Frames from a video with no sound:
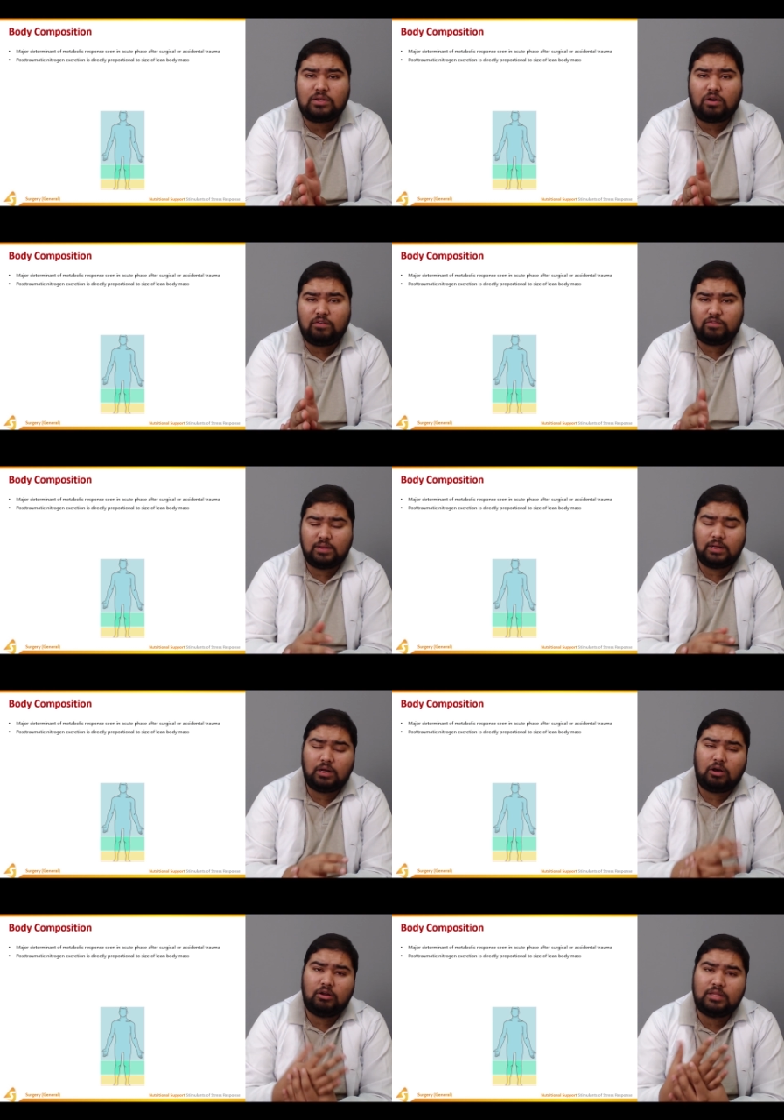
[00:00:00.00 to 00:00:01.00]
of the
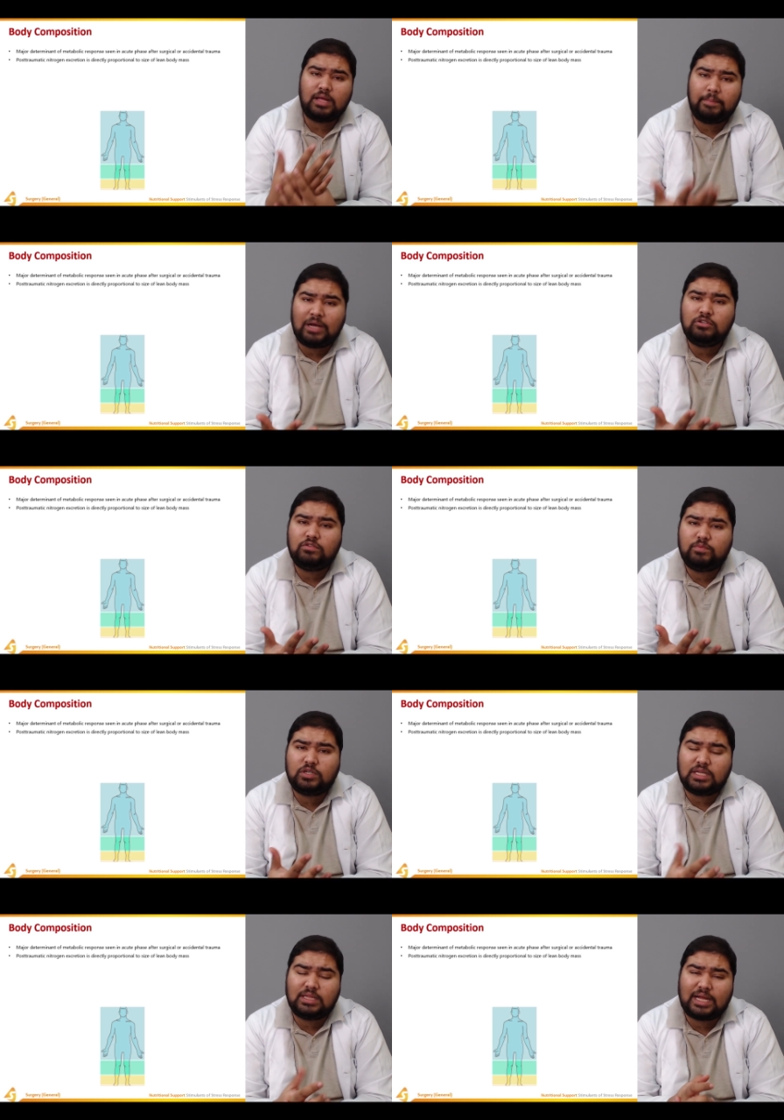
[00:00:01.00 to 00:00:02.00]
or the amount of
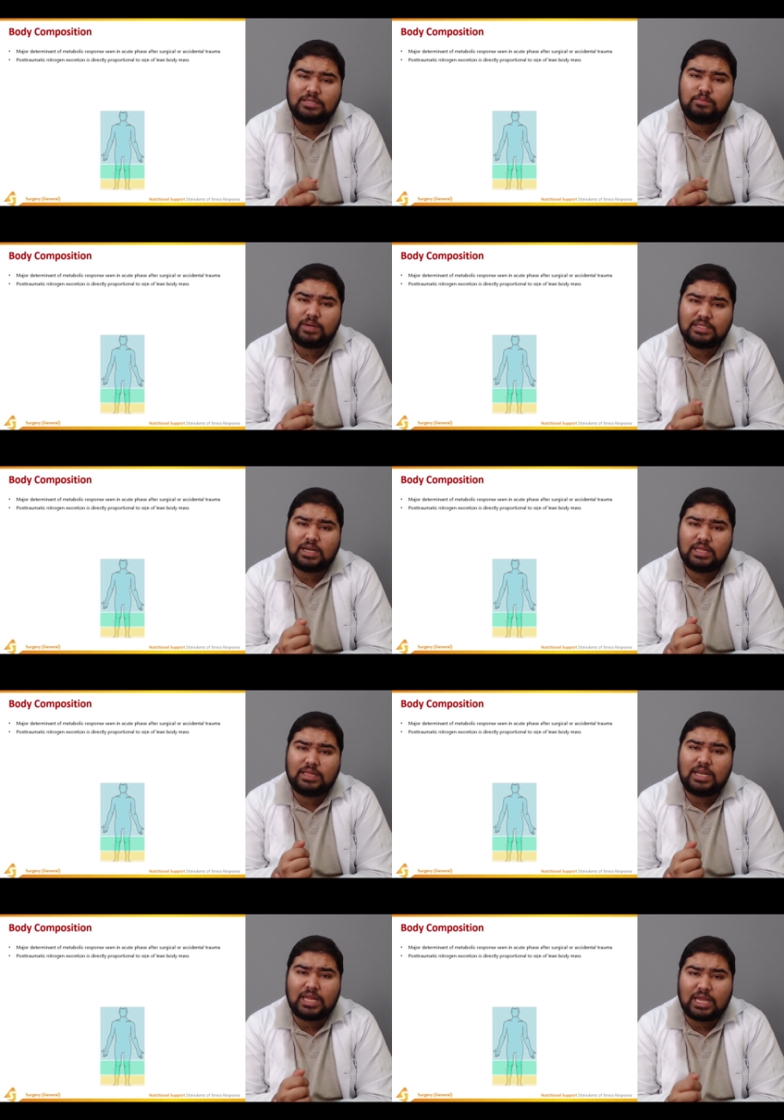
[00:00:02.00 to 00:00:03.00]
protein that is present in
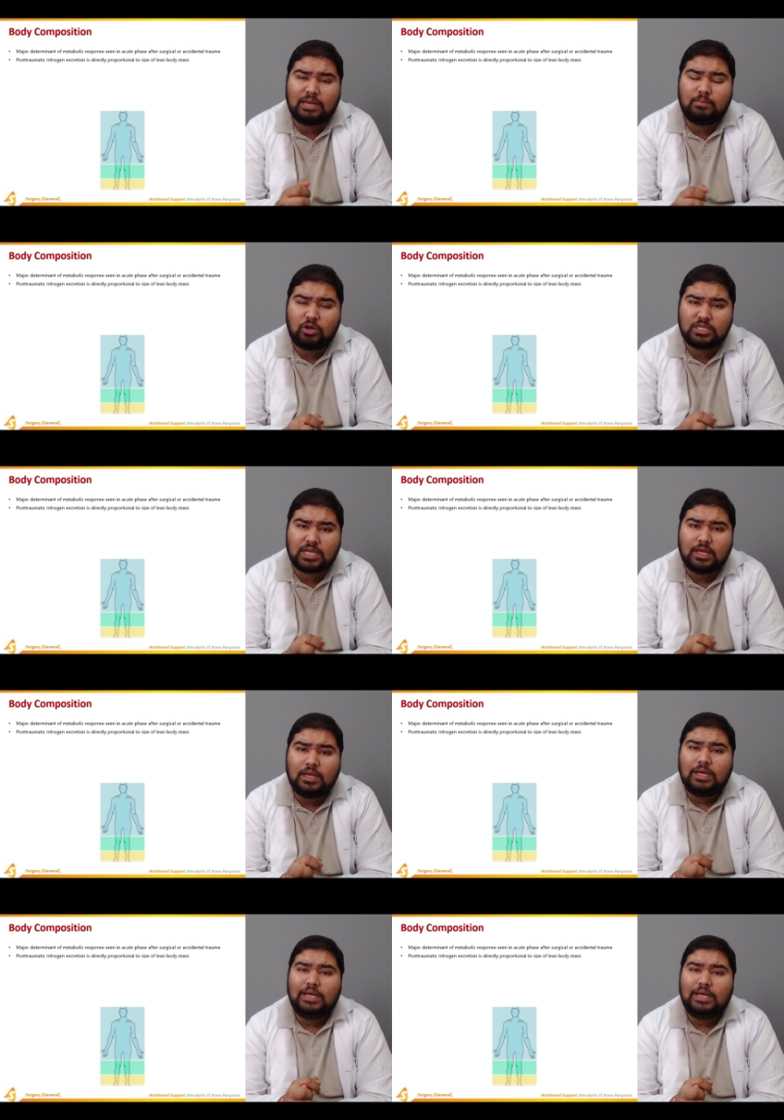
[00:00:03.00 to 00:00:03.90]
the lean body.